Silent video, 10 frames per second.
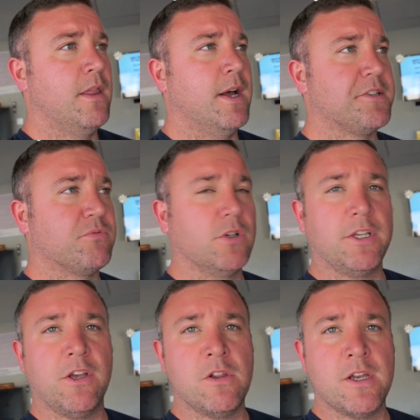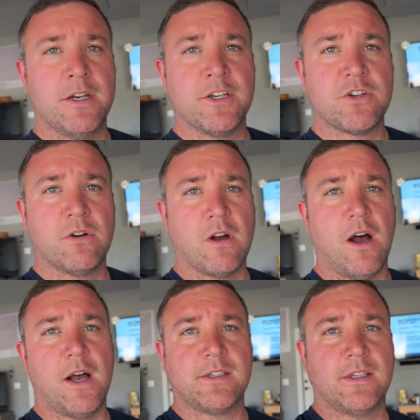That's really the only additional
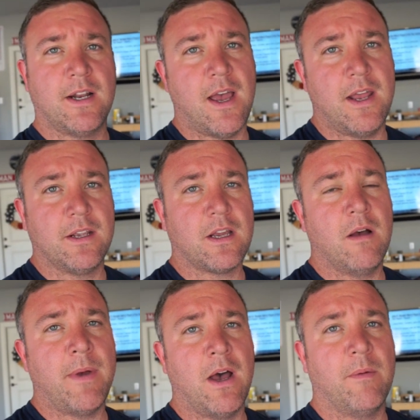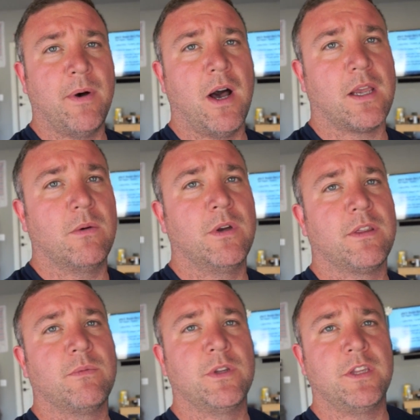cost that I had to come out of pocket
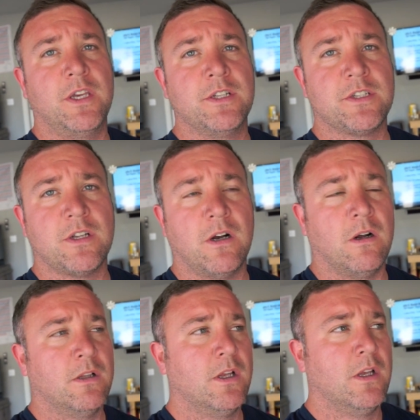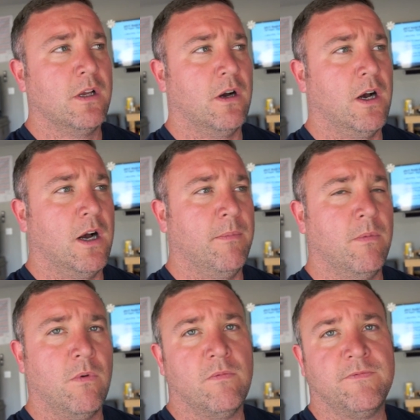with the install,
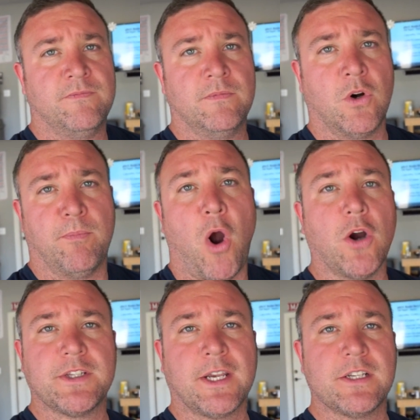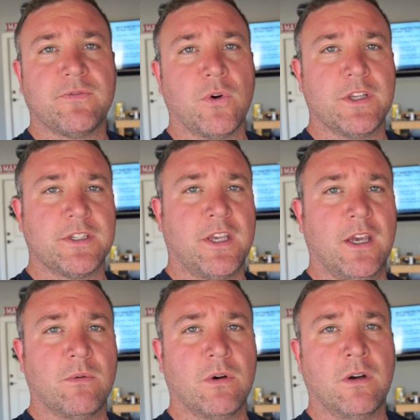or parts, I guess, for this
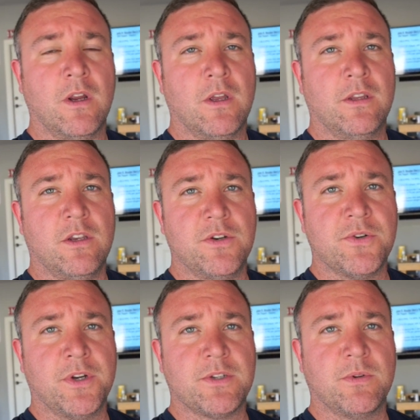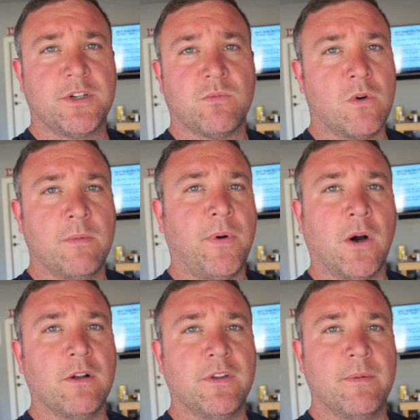kit, were the U-joints, which weren't
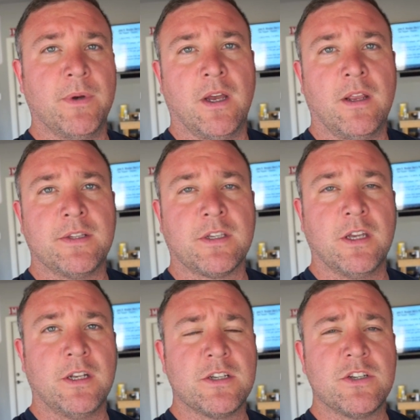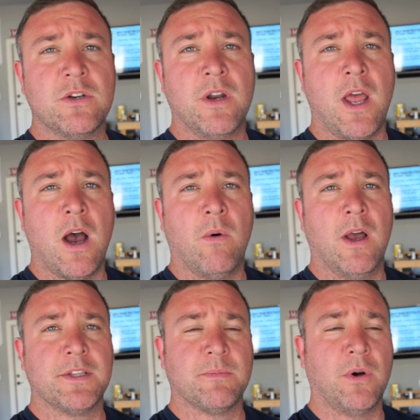part of it, but it's good to just do it now
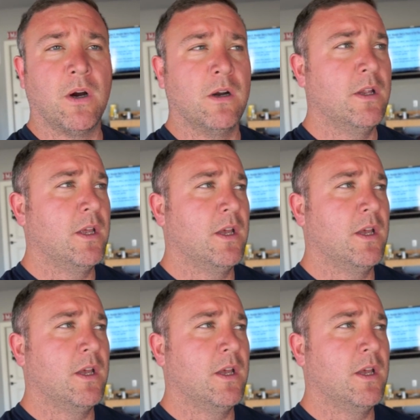while it's apart.